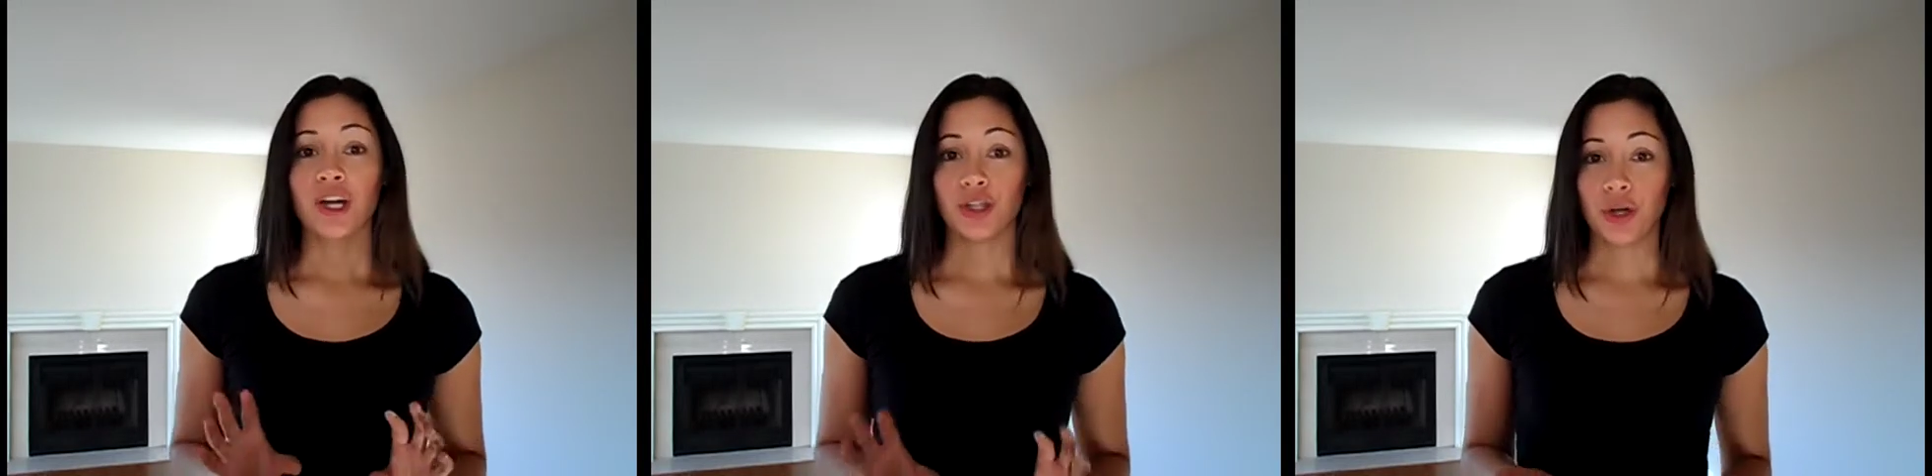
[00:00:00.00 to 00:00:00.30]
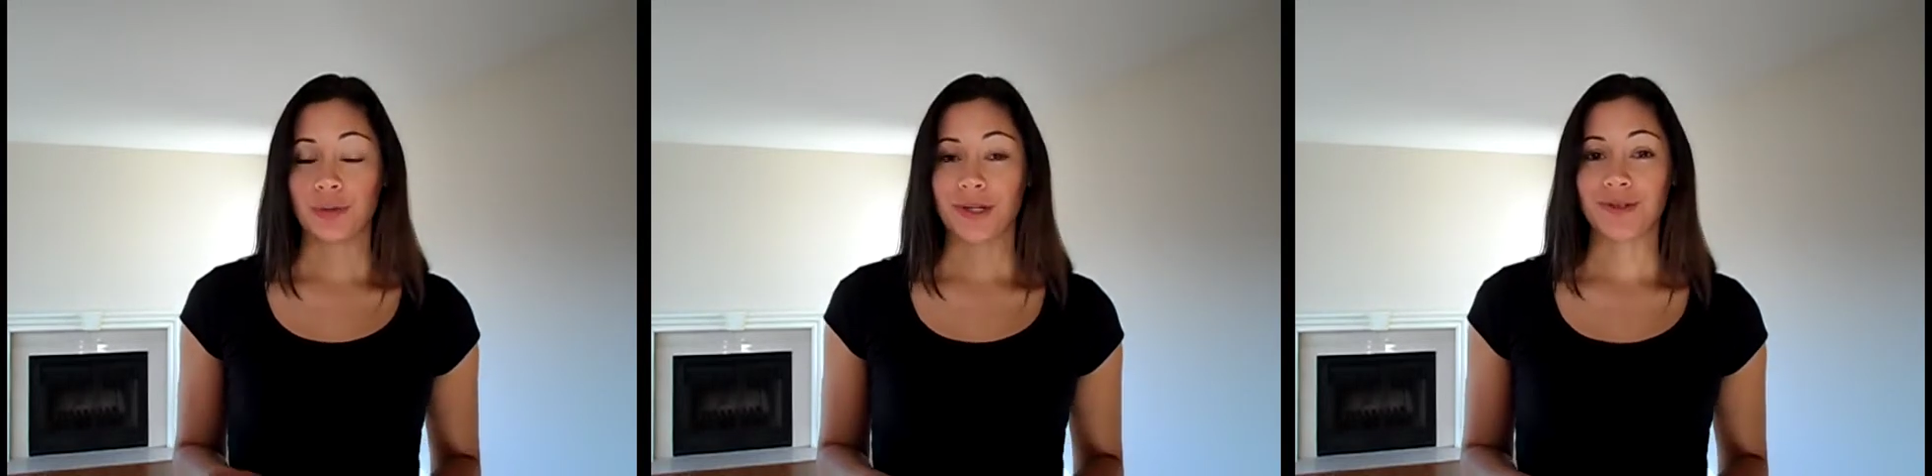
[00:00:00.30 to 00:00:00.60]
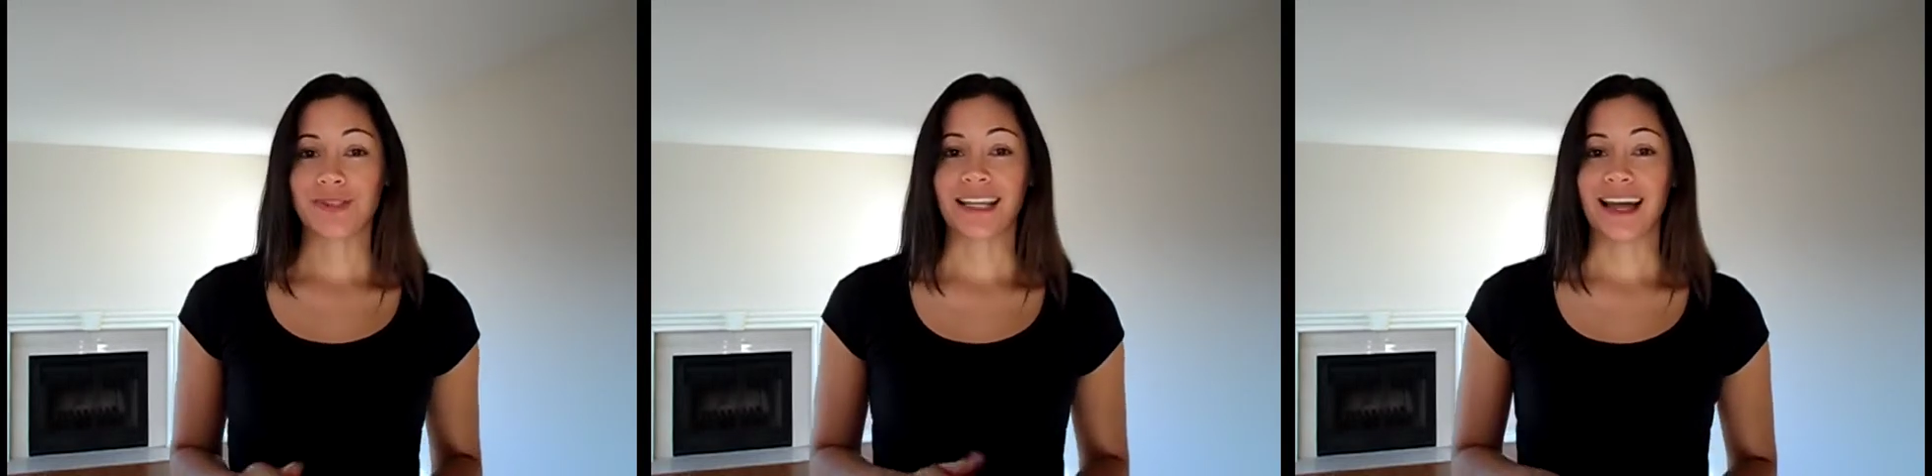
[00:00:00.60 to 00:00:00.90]
no
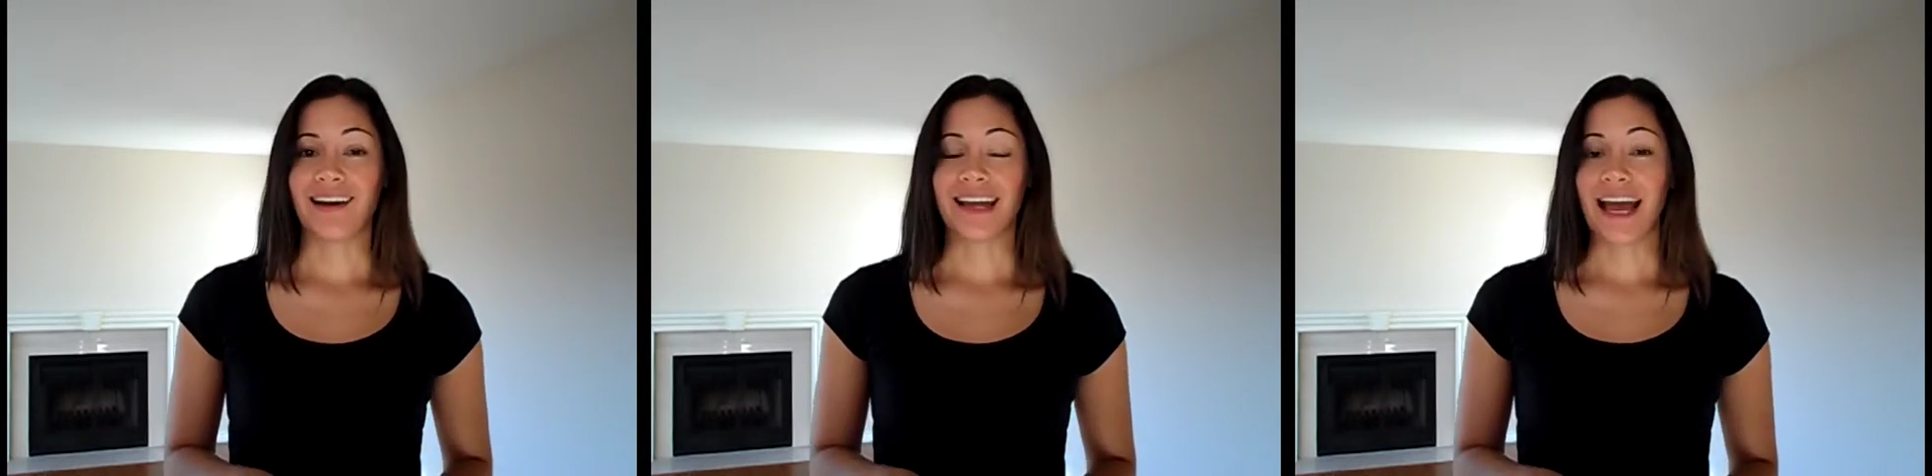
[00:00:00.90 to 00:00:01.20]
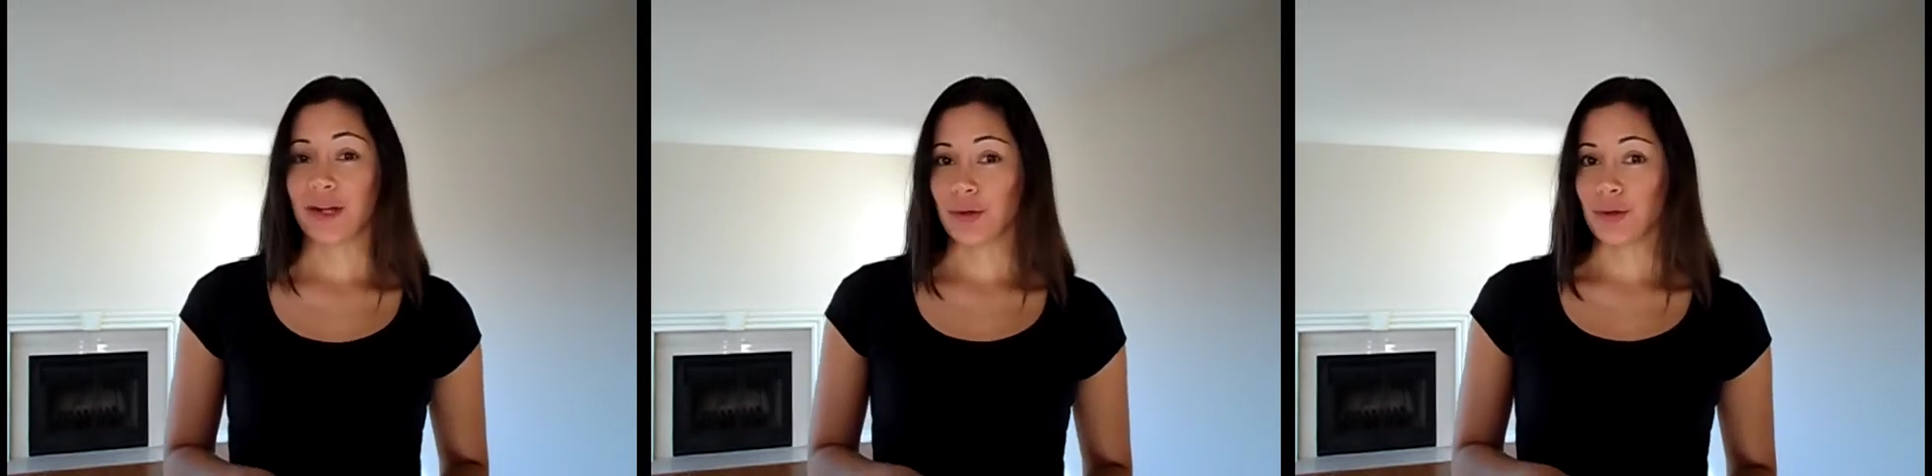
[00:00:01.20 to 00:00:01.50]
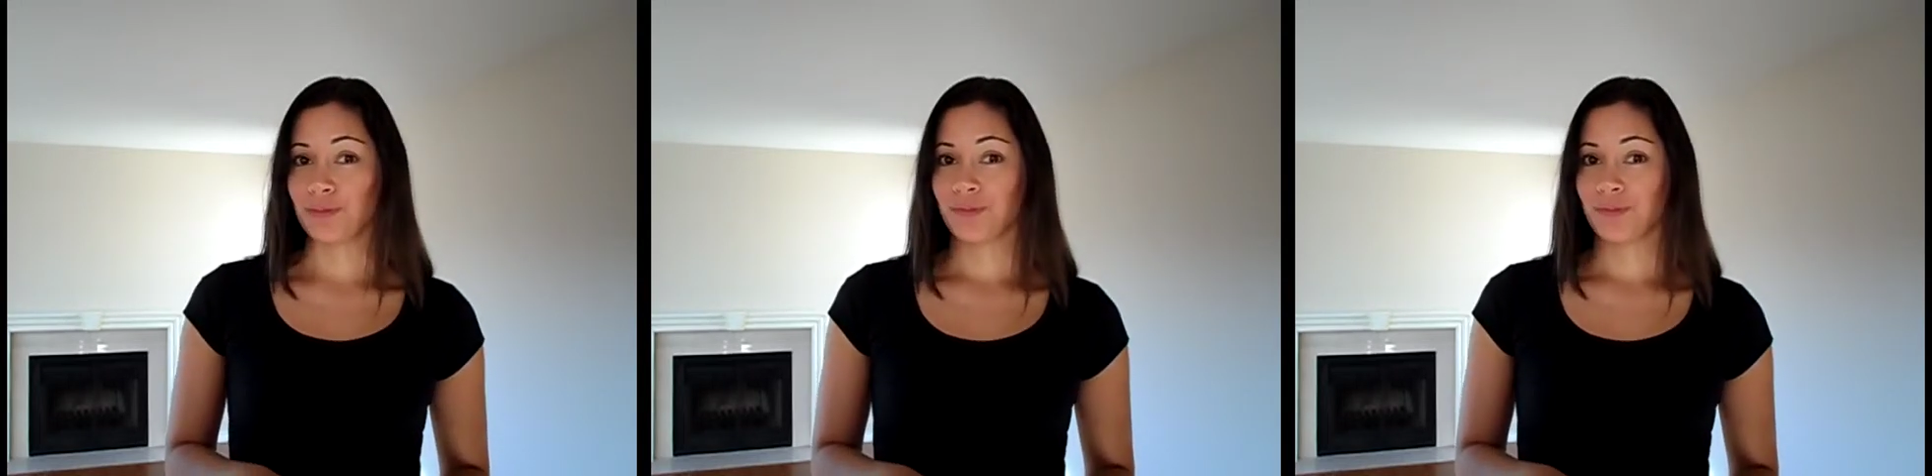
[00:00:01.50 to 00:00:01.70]
rentals allowed at all.